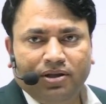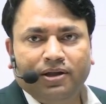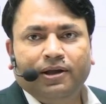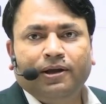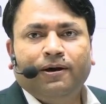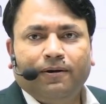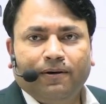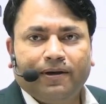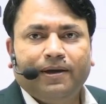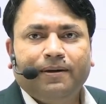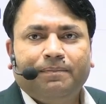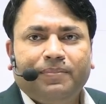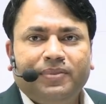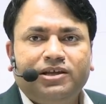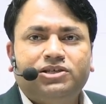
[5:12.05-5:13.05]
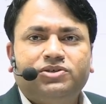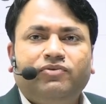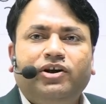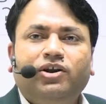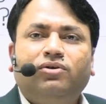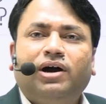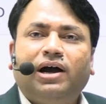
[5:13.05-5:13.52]
Okay, this video
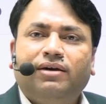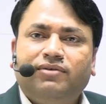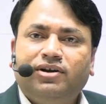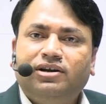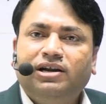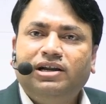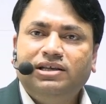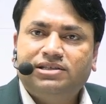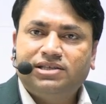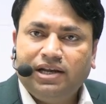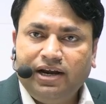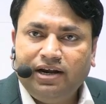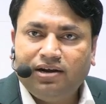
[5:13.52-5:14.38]
I will release later,